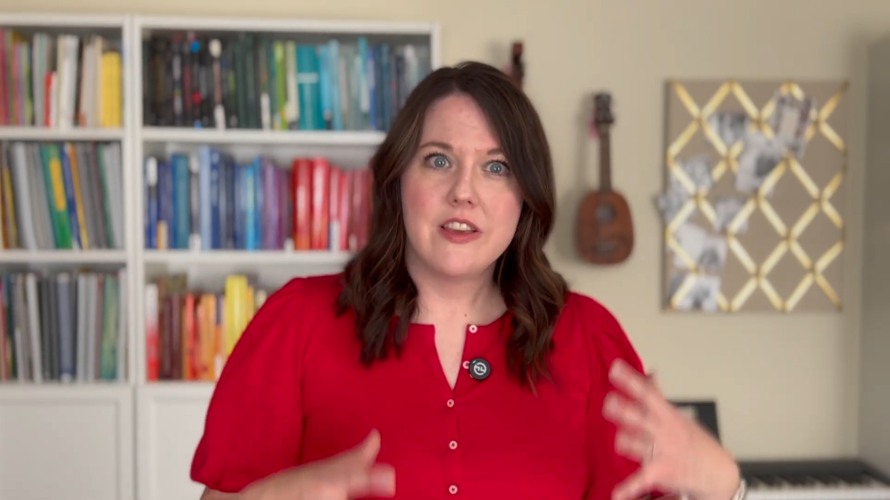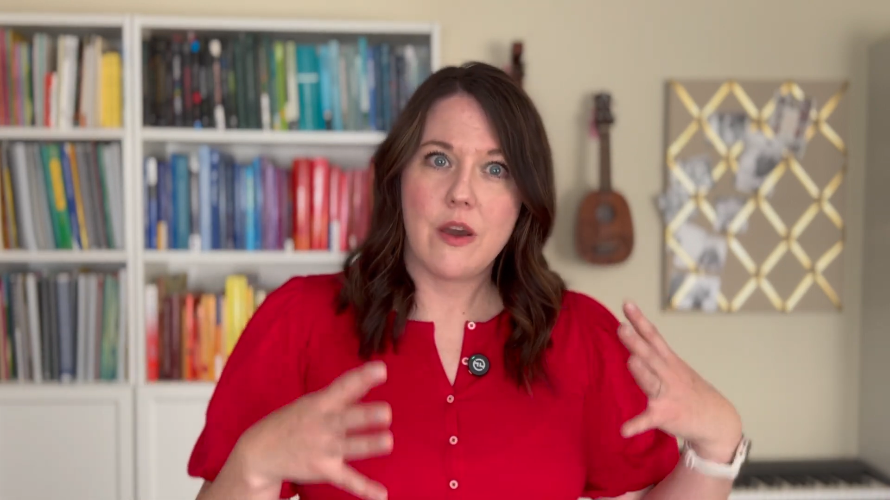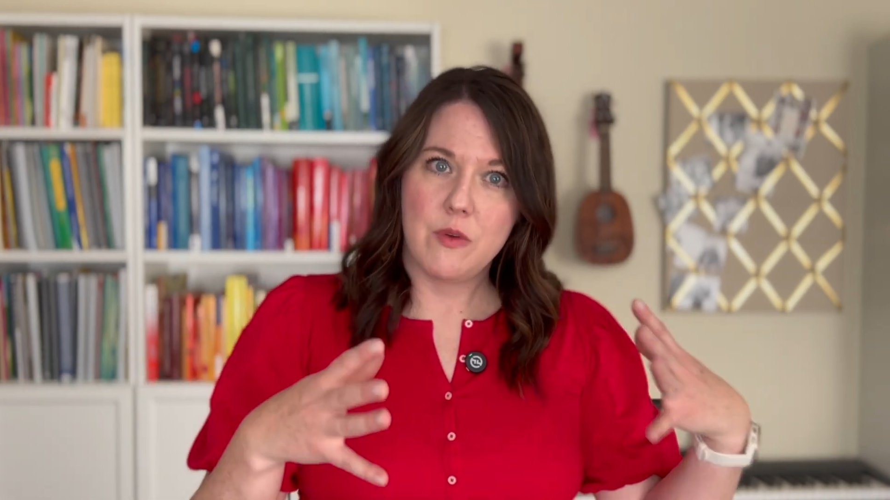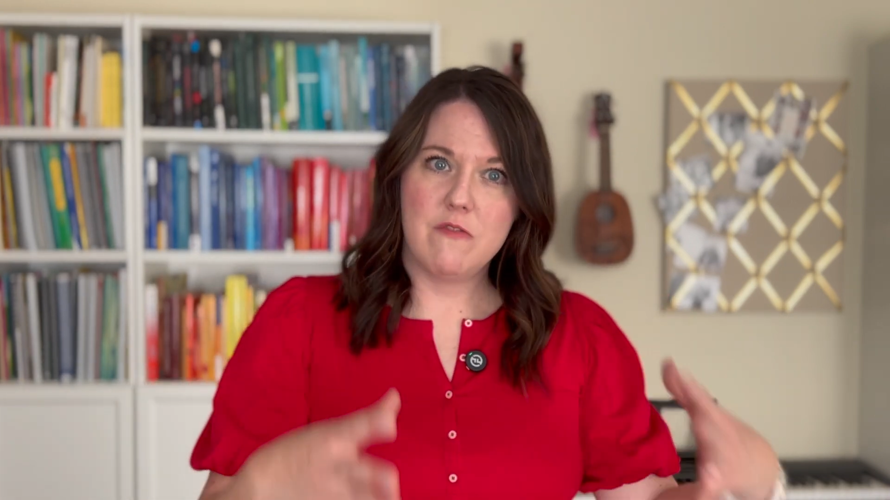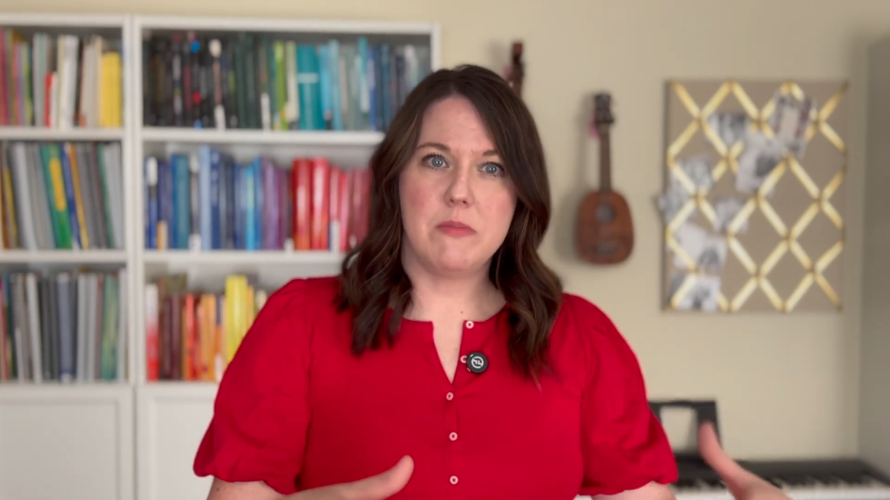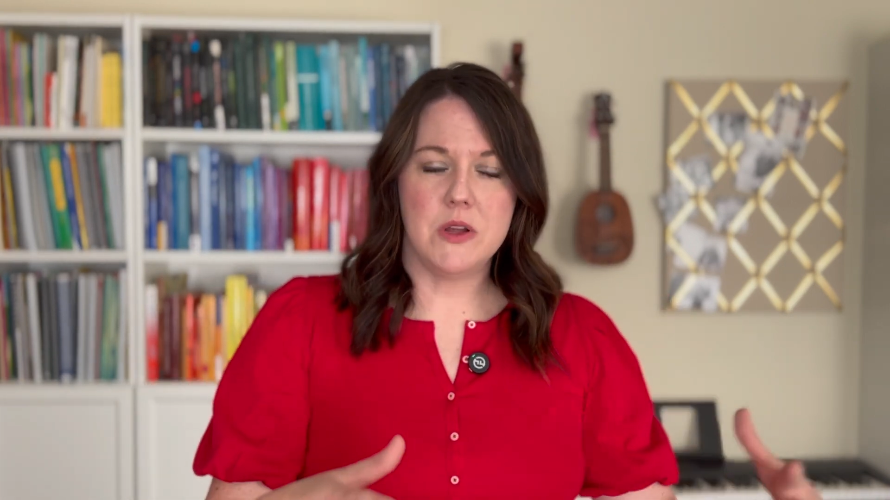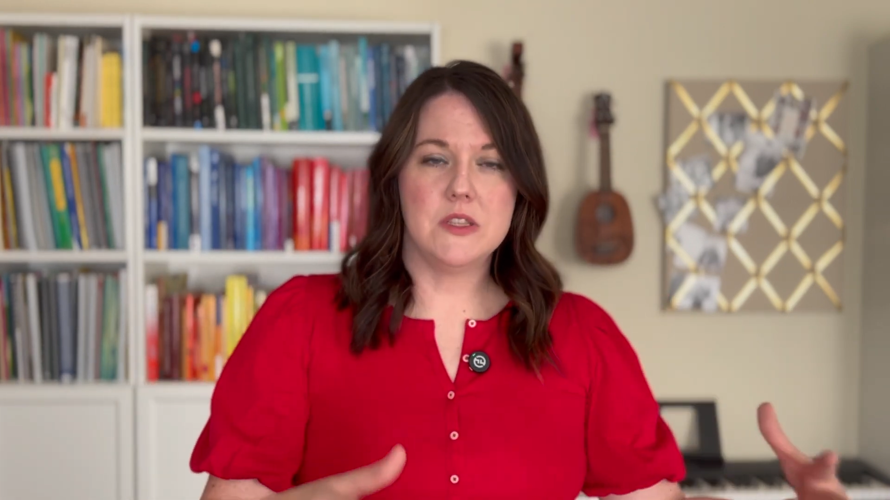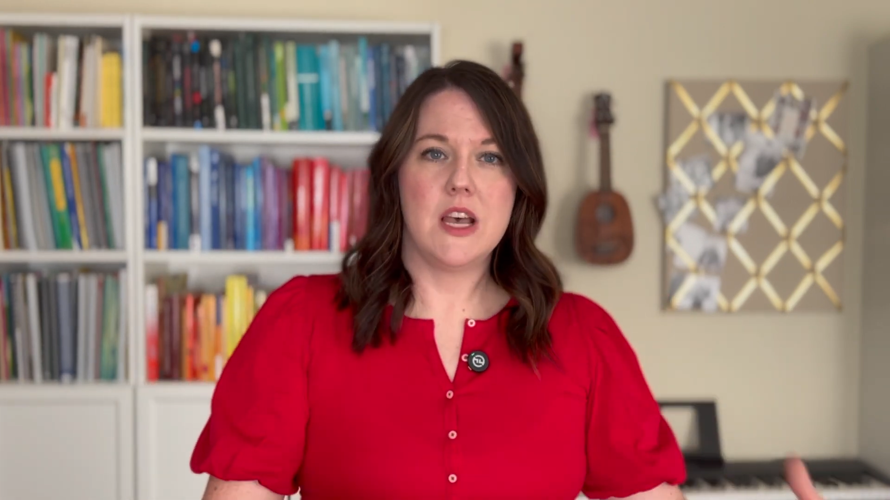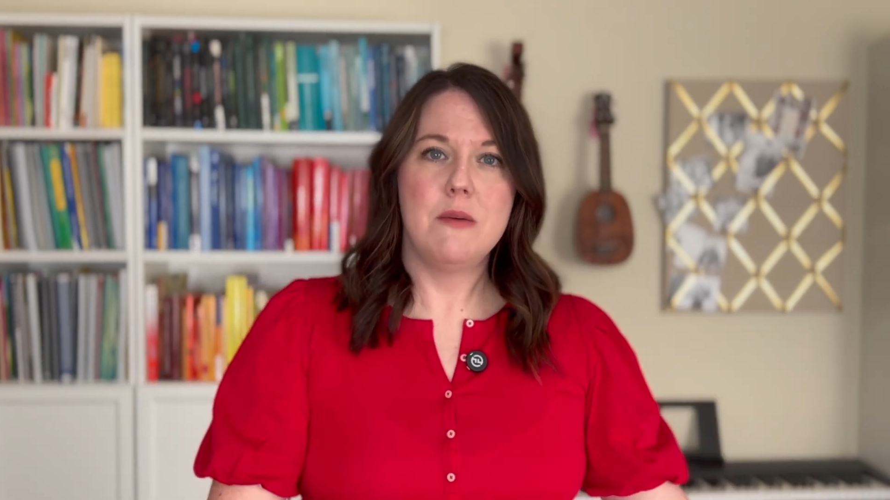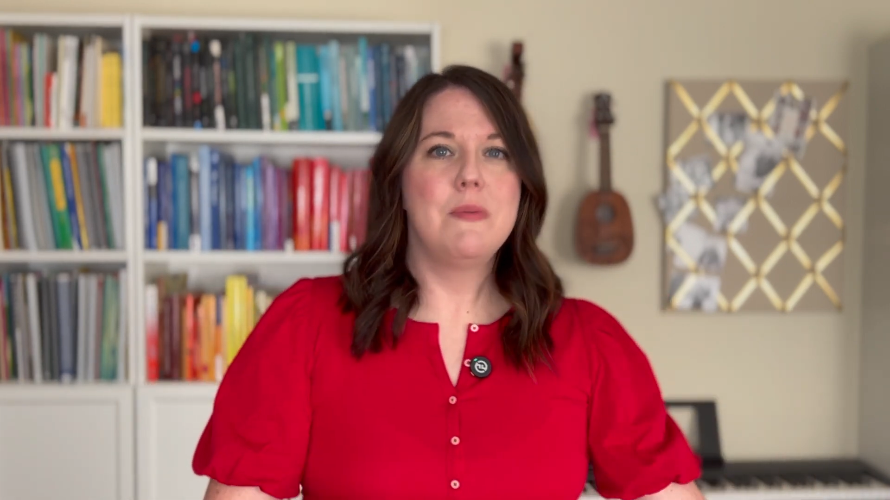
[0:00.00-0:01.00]
that we've
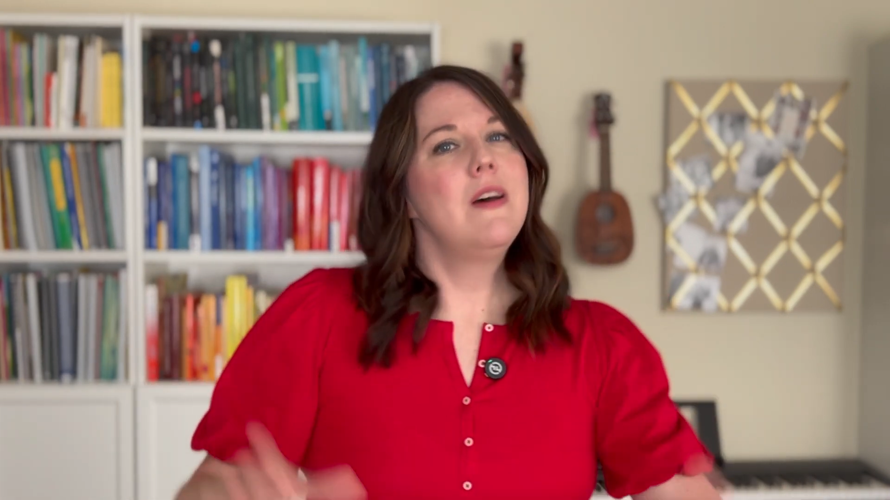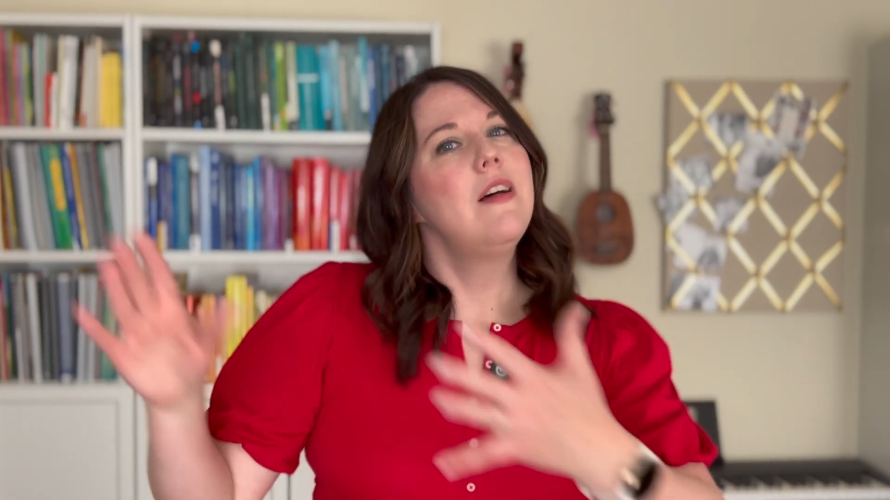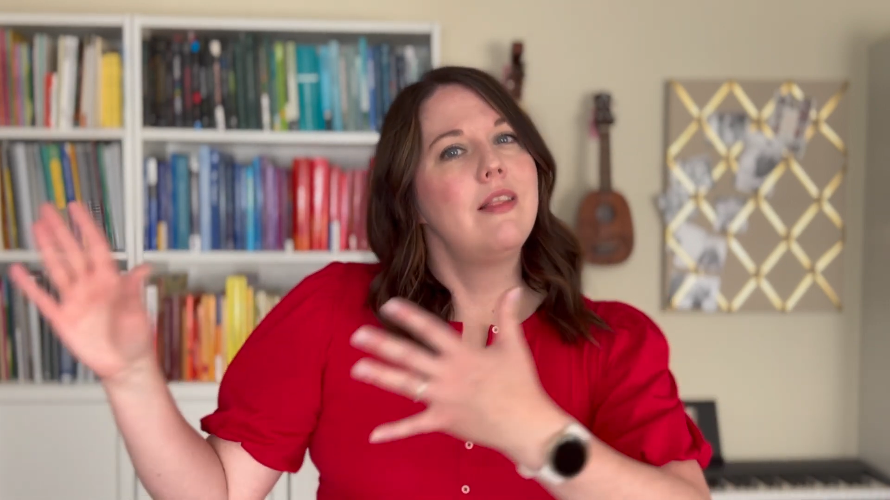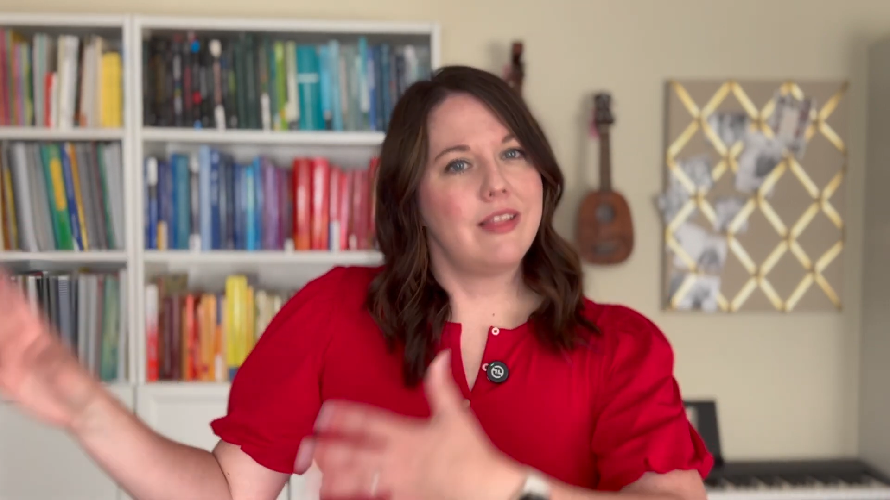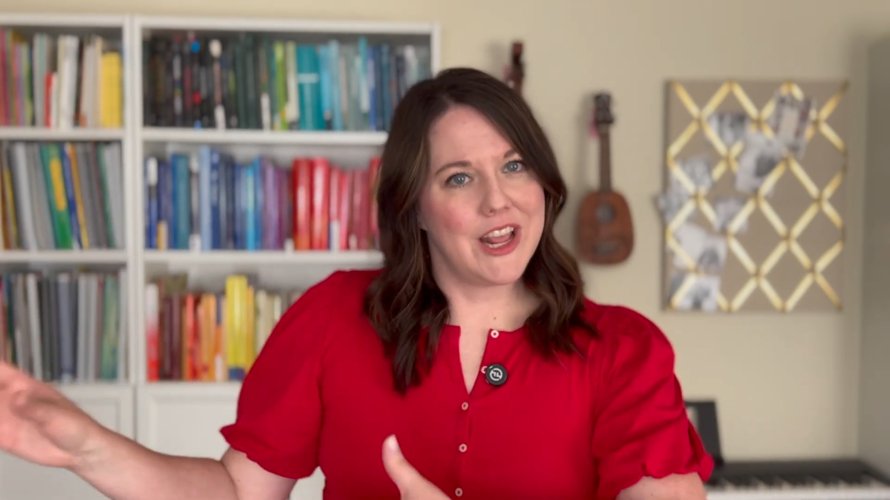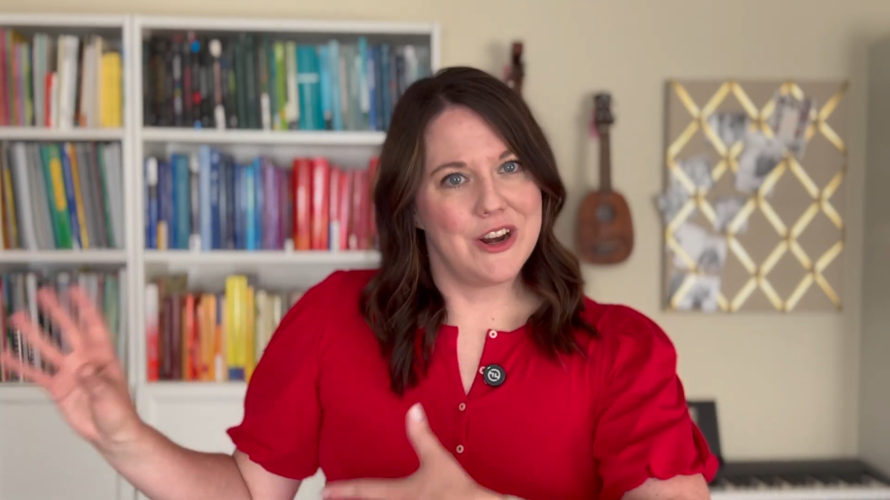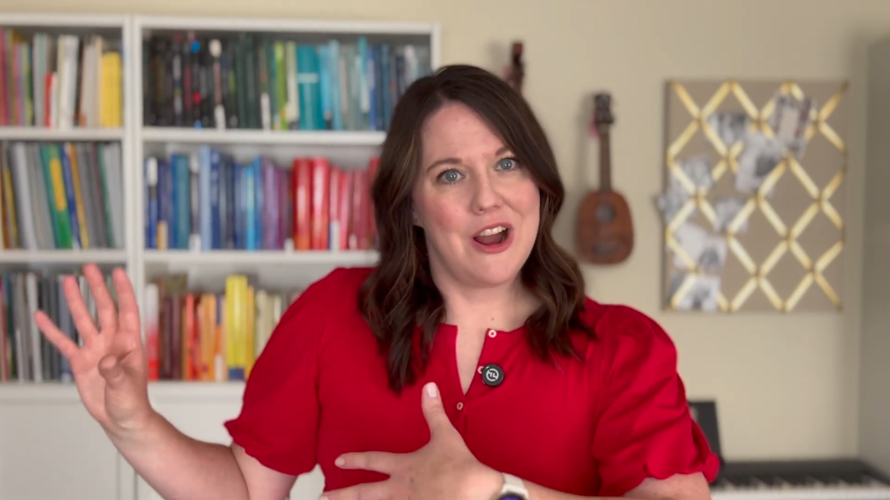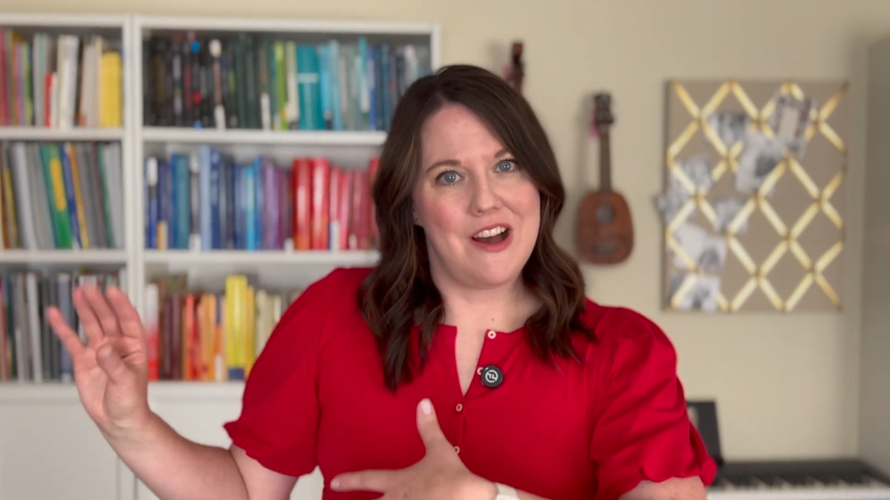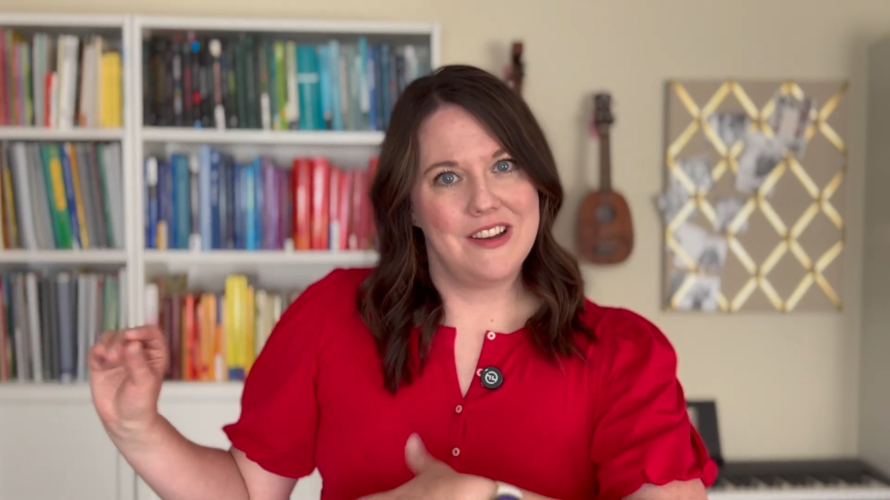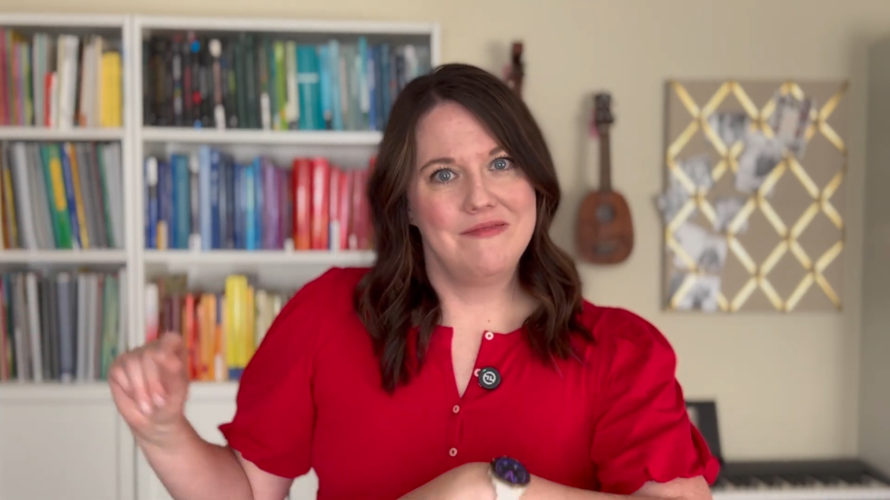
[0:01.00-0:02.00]
built up later
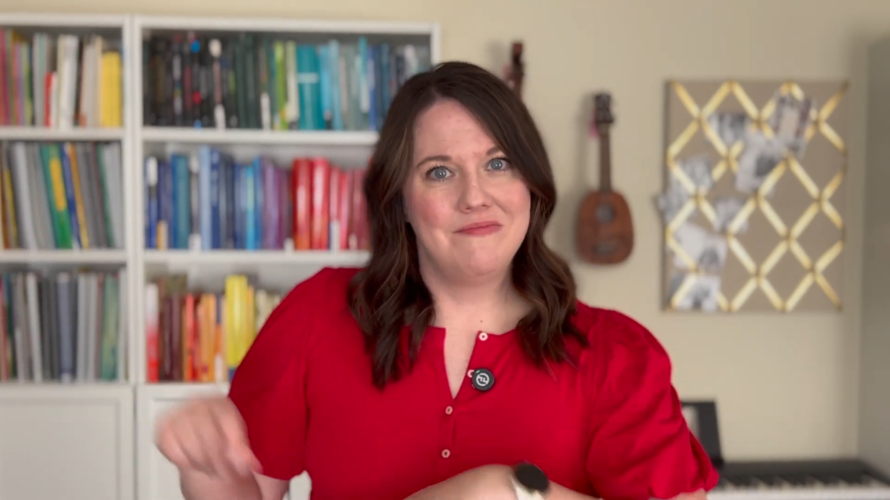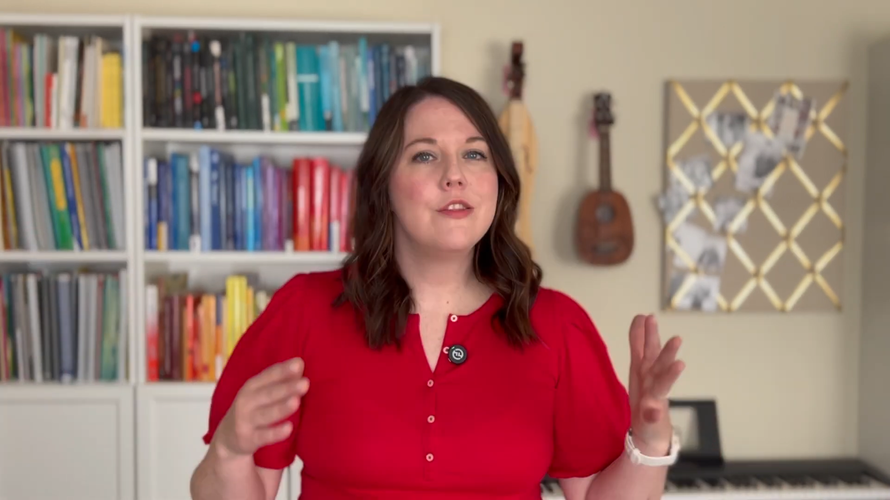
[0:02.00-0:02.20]
on.